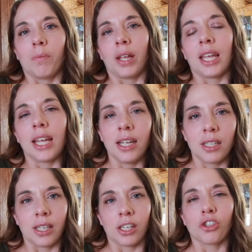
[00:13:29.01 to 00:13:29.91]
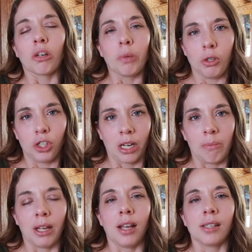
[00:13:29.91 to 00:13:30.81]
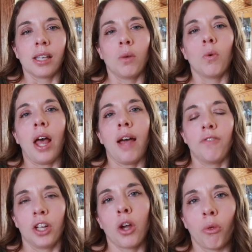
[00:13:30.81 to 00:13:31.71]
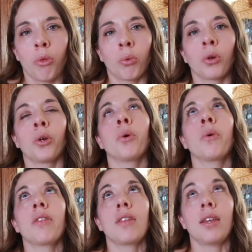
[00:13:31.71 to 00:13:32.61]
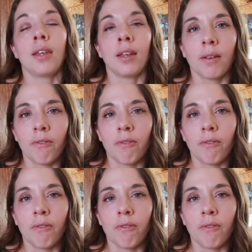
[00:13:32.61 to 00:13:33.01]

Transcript: heat distribution because it will have to go through the